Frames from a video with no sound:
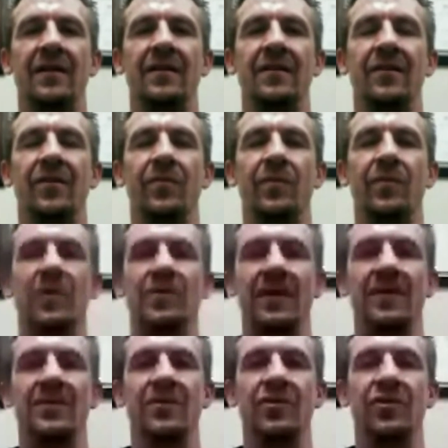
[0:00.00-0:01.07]
You know, most
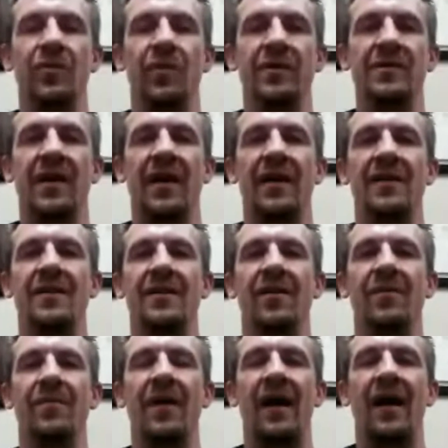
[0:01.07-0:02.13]
kids are super excited to
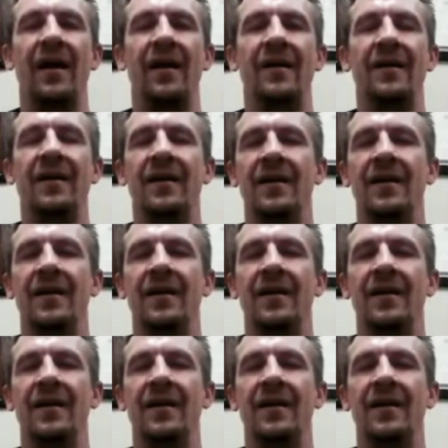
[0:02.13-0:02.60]
come back.